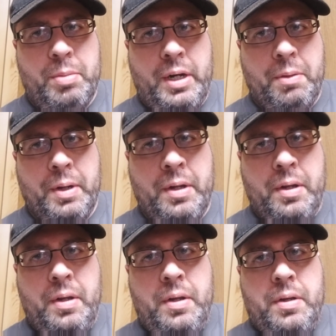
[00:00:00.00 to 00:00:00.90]
But anyway,
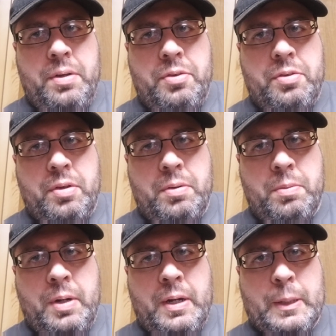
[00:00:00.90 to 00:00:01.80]

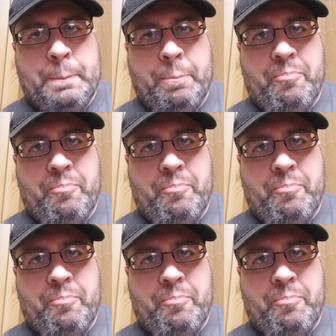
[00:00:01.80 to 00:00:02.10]
so